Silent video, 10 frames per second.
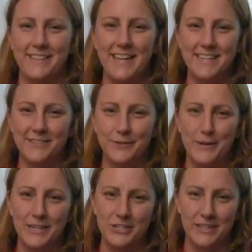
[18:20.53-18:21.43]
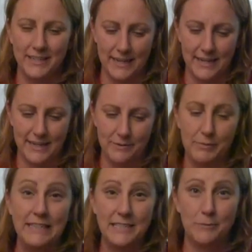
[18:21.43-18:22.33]
Thanks for watching, and
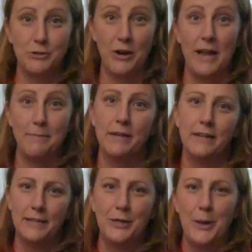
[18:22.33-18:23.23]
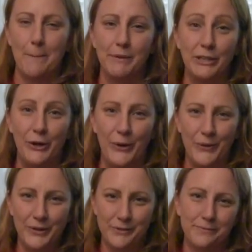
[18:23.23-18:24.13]
please subscribe below.